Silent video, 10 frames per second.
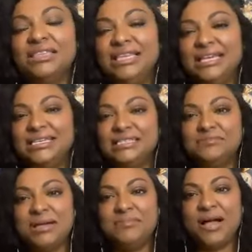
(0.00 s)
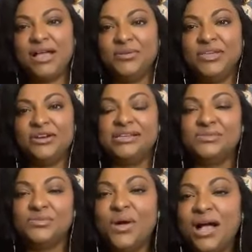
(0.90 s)
The link is in my bio there
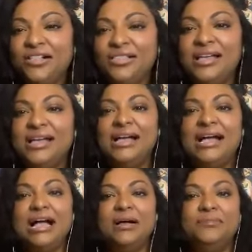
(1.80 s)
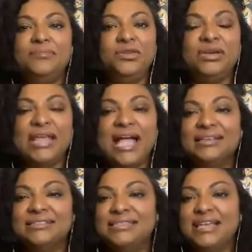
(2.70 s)
as well. Um, you can
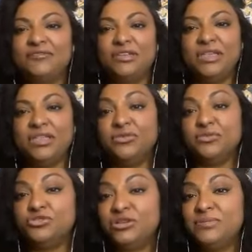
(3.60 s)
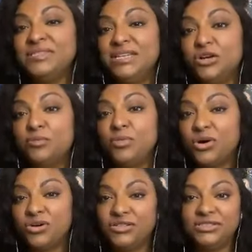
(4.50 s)
access everything through
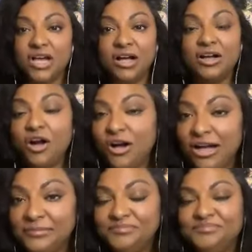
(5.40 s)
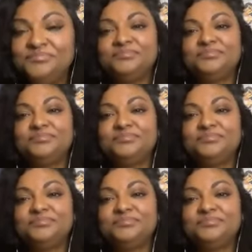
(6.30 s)
dreamseerportal.com.